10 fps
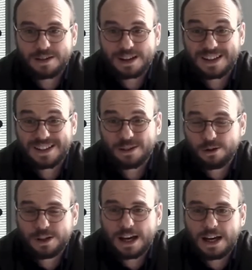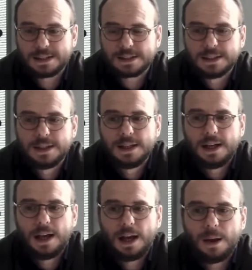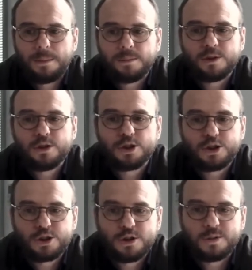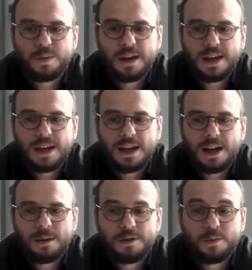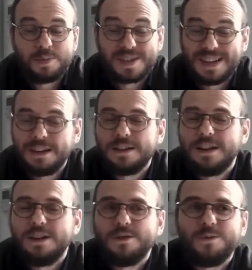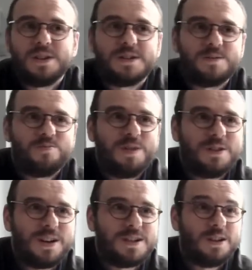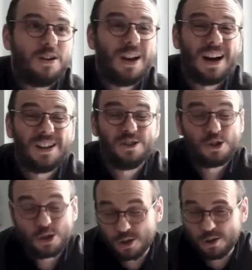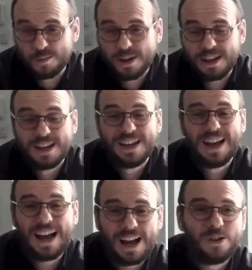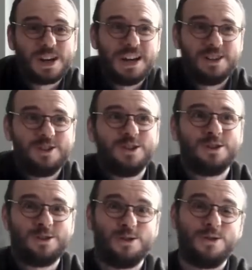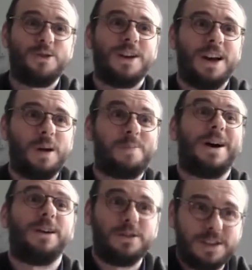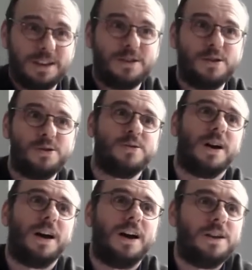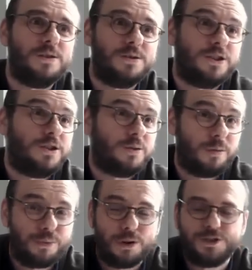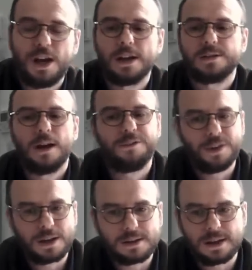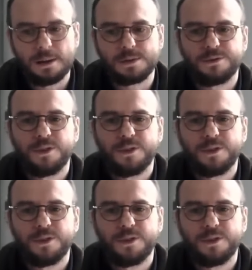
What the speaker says: getting good at, should be, a percentage of what's being raised online should be allocated to piloting new digital projects. So I think in terms of